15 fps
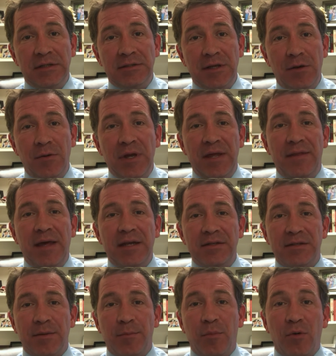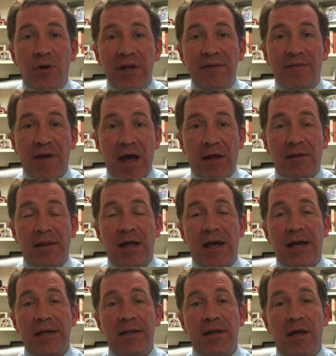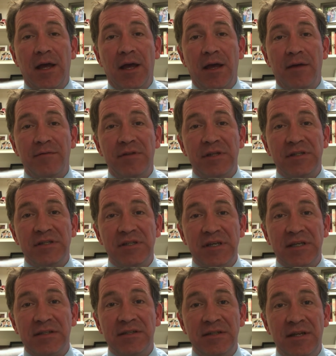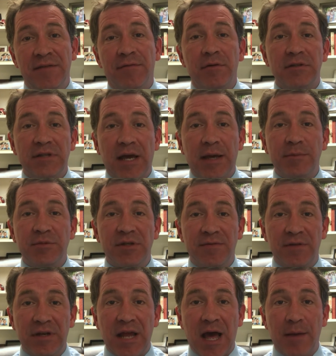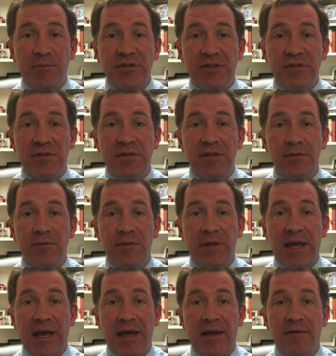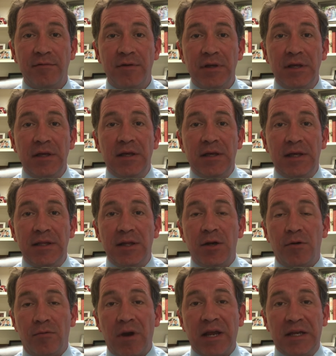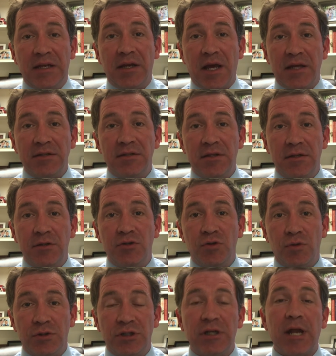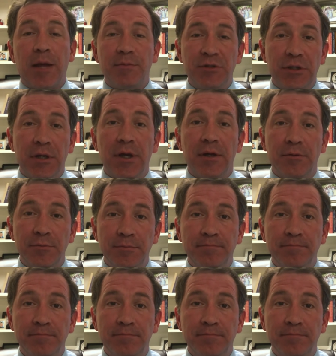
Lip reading: So that is a brief outline of the 6 different types of adoptions that we have and that are recognized in the Georgia Adoption Code.